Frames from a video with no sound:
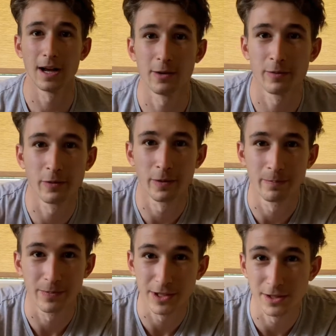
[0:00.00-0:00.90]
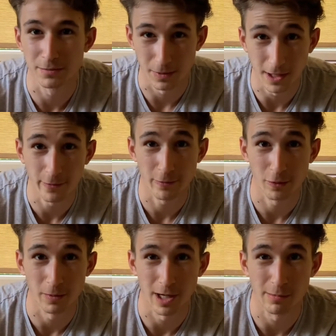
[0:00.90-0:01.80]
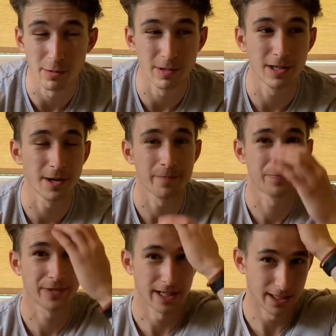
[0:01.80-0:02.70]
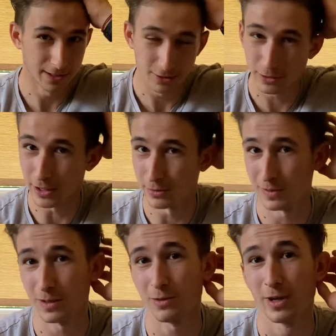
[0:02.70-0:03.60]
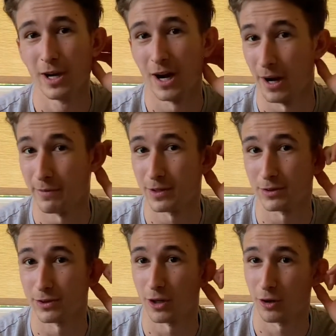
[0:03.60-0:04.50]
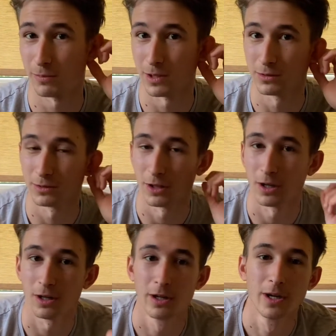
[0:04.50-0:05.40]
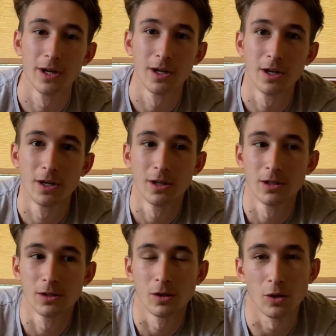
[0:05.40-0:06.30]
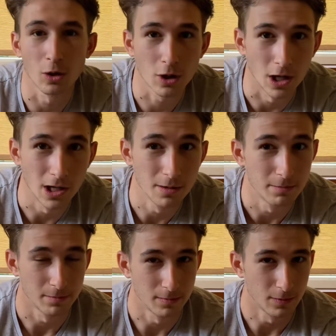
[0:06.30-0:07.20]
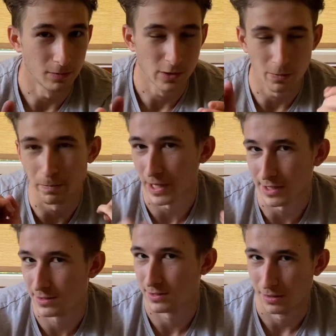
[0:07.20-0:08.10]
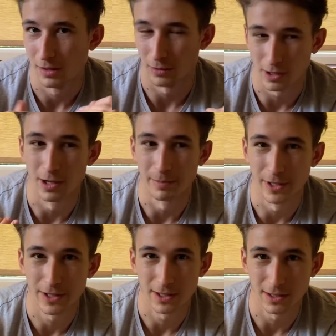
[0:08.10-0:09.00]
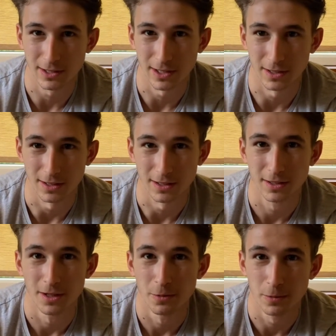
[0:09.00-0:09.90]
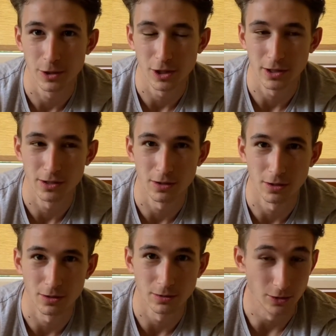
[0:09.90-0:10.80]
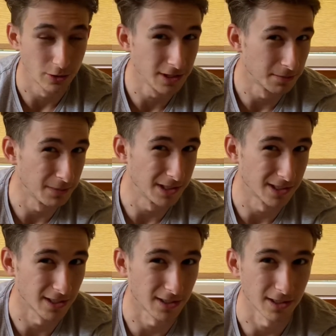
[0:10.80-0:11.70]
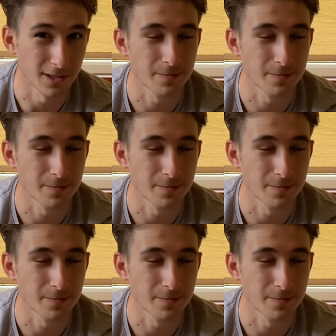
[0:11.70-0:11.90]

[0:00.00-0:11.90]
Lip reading: Hello everyone, this is Milan from Hypermedia, and in today's video I want to talk about the best local marketing technique, which is the near me technique.